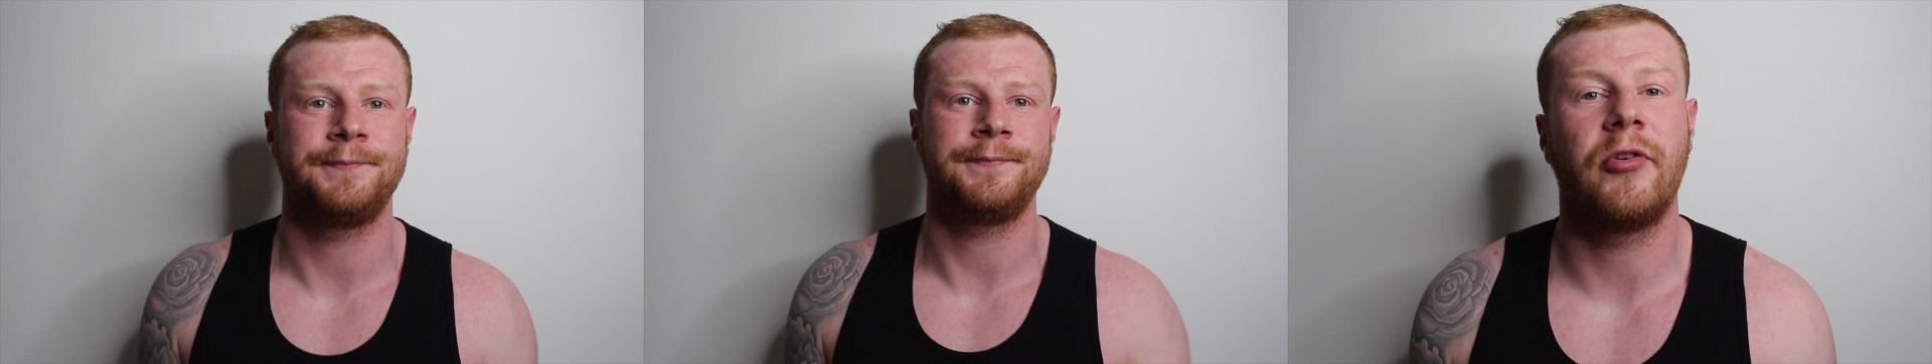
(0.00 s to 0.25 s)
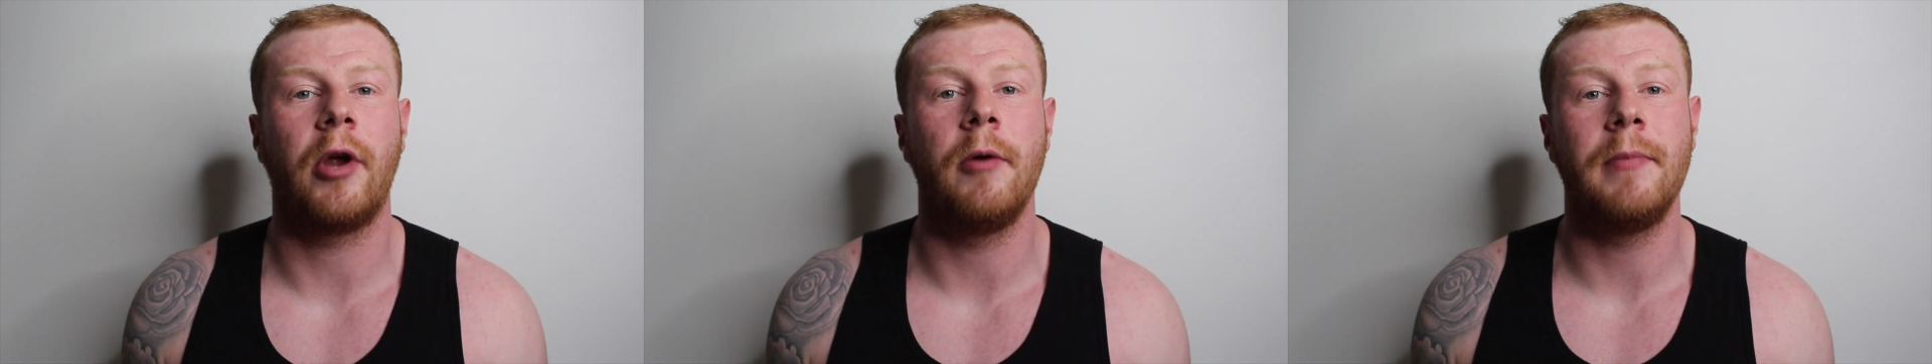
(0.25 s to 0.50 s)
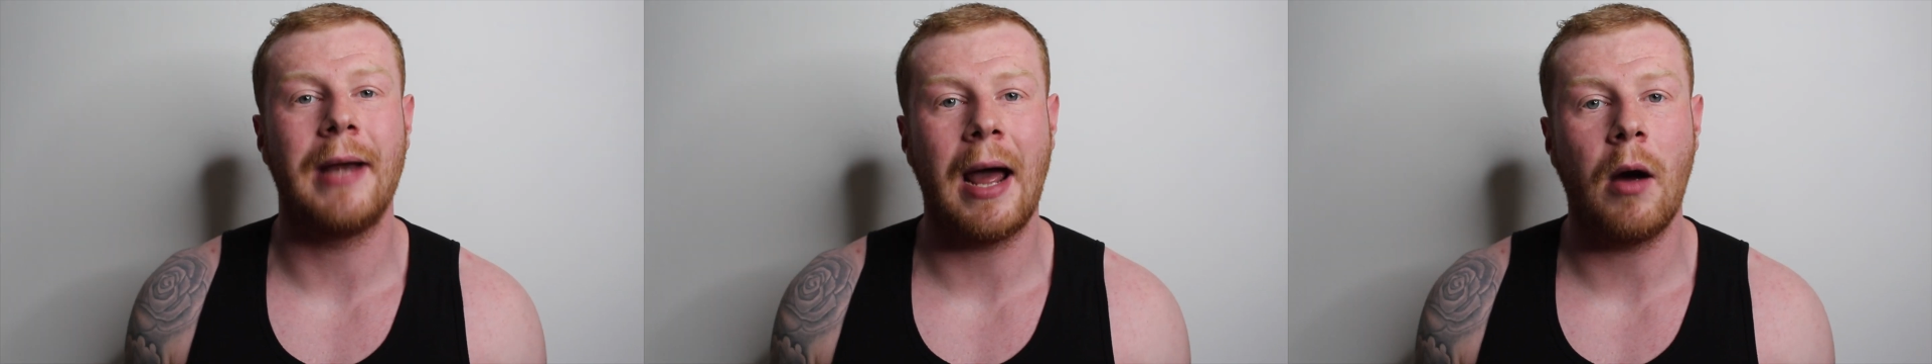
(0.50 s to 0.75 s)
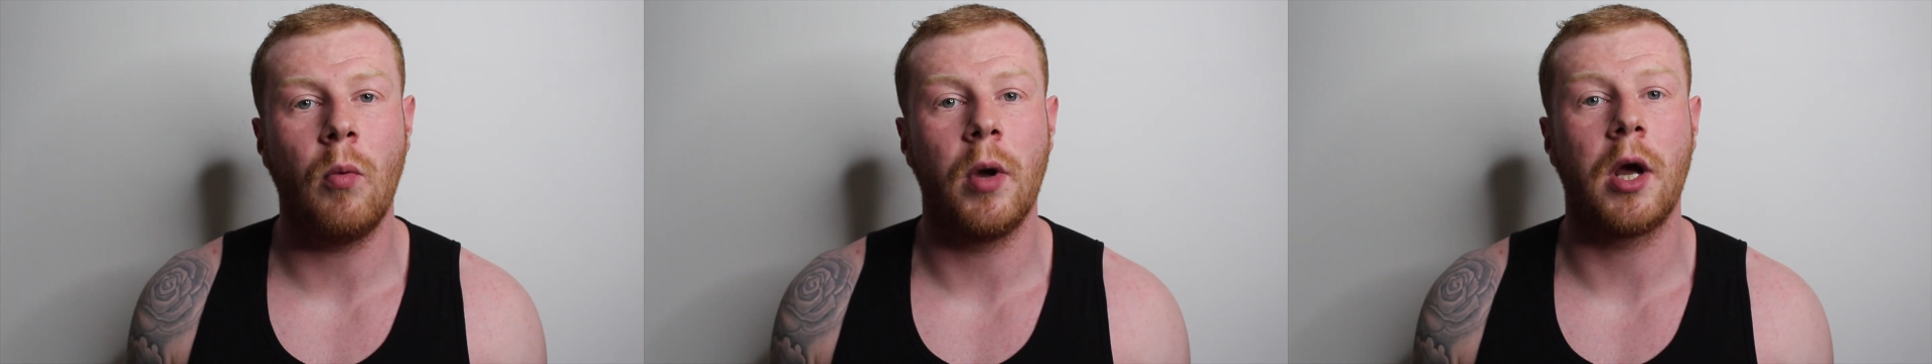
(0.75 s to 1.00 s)
So
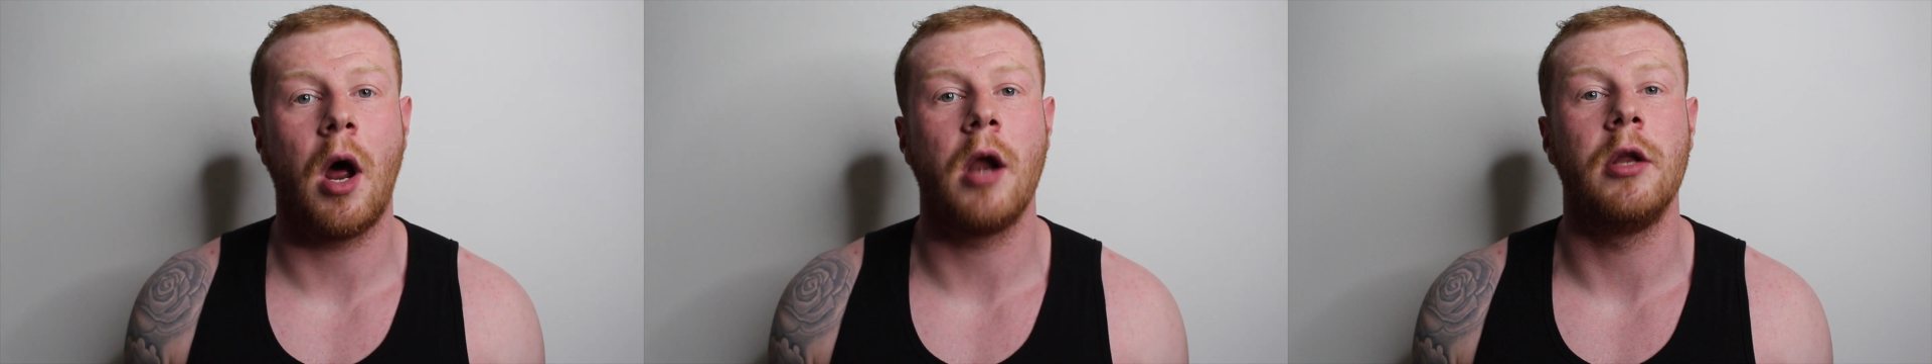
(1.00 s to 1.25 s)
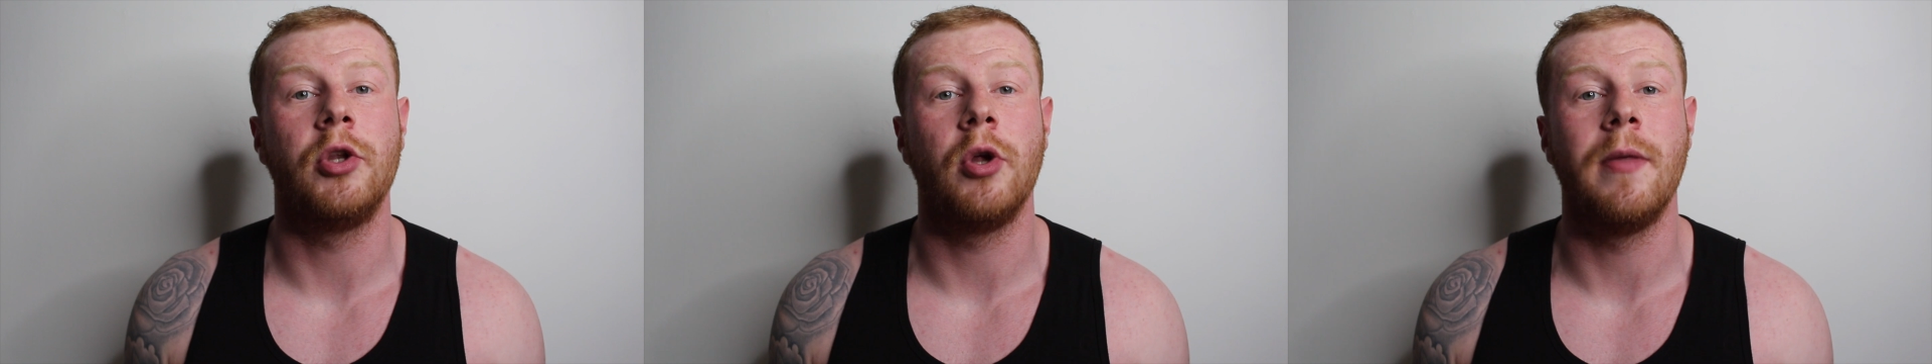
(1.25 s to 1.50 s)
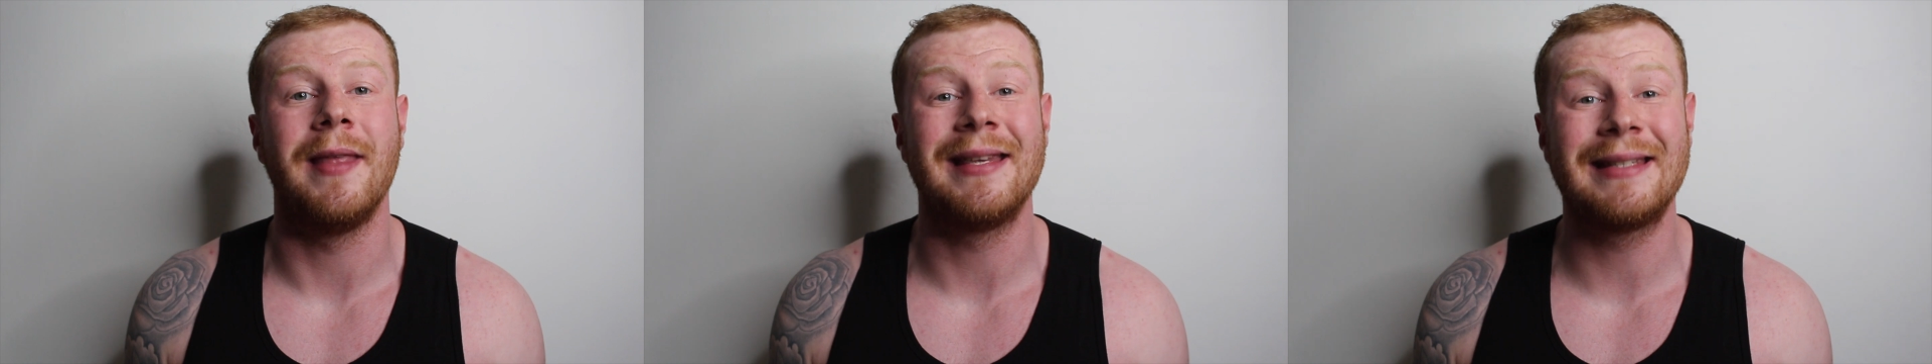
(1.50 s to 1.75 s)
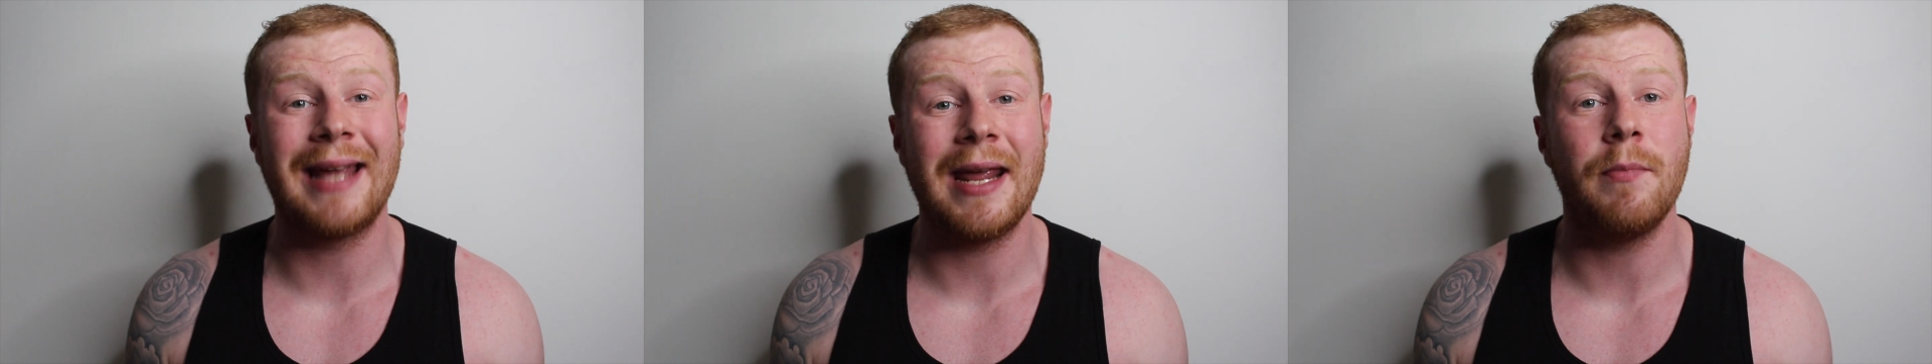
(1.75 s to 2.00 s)
now we're kind of doing the
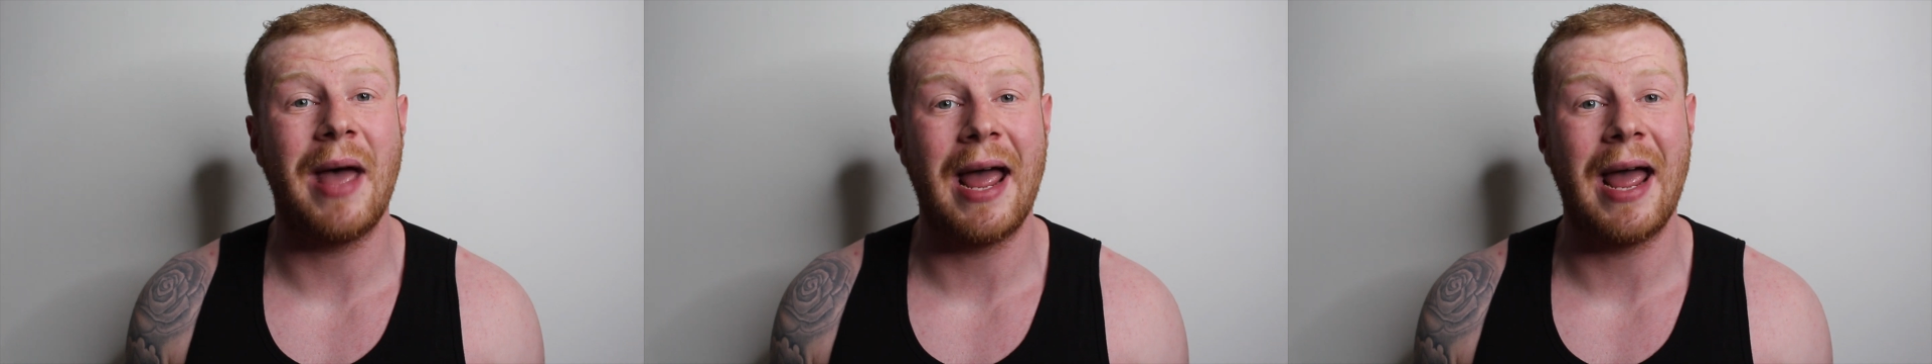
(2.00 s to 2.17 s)
same